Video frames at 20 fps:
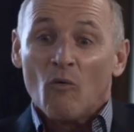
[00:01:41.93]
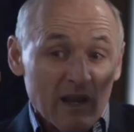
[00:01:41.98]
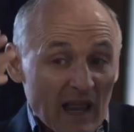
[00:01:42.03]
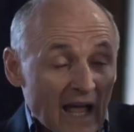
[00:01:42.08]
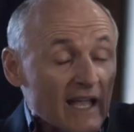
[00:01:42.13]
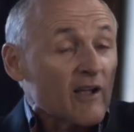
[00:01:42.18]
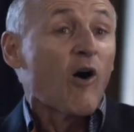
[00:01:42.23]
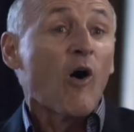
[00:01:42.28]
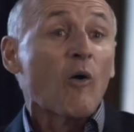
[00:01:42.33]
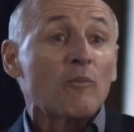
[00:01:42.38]
Well,
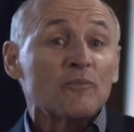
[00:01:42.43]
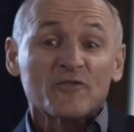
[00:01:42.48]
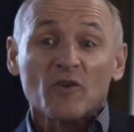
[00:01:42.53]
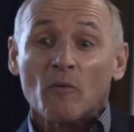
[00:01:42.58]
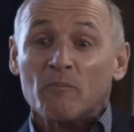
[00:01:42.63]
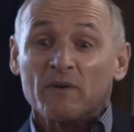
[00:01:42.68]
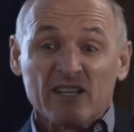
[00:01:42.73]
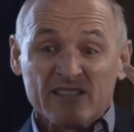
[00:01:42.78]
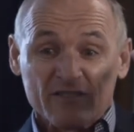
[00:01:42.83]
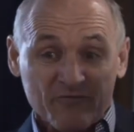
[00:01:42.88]
I hope
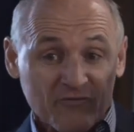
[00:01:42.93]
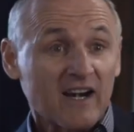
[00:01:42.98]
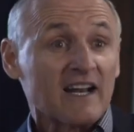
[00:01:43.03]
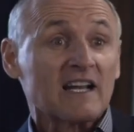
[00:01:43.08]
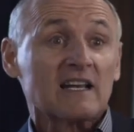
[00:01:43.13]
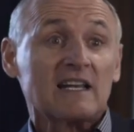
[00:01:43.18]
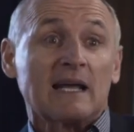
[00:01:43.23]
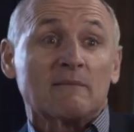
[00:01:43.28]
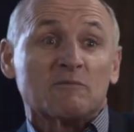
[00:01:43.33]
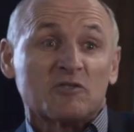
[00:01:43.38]
so, because
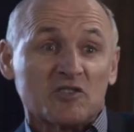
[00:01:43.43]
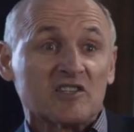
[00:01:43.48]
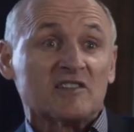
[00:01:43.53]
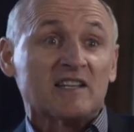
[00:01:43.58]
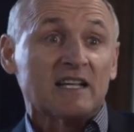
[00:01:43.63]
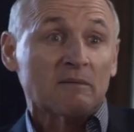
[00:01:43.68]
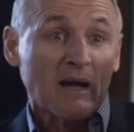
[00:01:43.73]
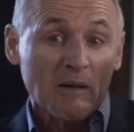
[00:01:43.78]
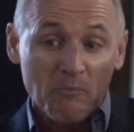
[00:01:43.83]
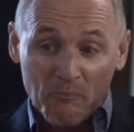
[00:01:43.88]
frankly, I'm
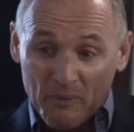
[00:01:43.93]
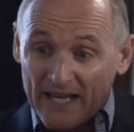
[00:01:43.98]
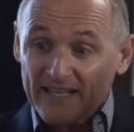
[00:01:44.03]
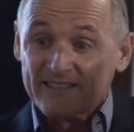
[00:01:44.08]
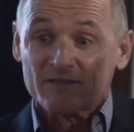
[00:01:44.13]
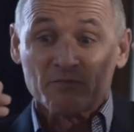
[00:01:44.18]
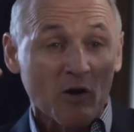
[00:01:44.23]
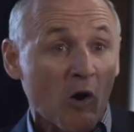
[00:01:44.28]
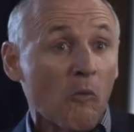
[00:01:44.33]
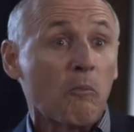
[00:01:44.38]
shitting my
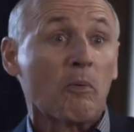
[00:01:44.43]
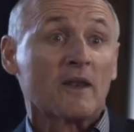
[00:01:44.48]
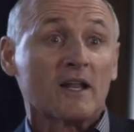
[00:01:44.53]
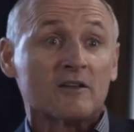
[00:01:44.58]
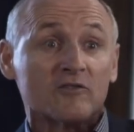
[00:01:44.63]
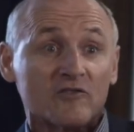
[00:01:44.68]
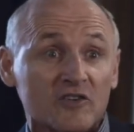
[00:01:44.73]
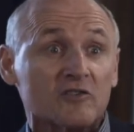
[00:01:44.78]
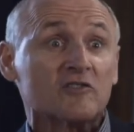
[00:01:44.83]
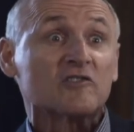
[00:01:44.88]
pants. We open
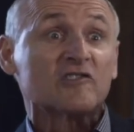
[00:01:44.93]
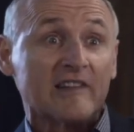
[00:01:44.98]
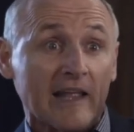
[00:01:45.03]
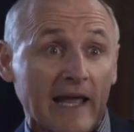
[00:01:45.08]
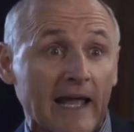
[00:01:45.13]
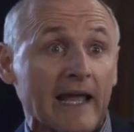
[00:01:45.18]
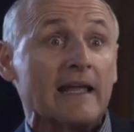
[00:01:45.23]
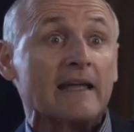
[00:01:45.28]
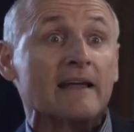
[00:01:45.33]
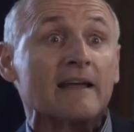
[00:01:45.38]
on
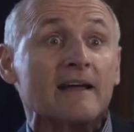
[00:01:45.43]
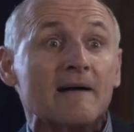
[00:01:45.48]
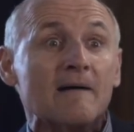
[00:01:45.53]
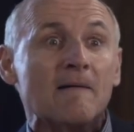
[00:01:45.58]
Tuesday.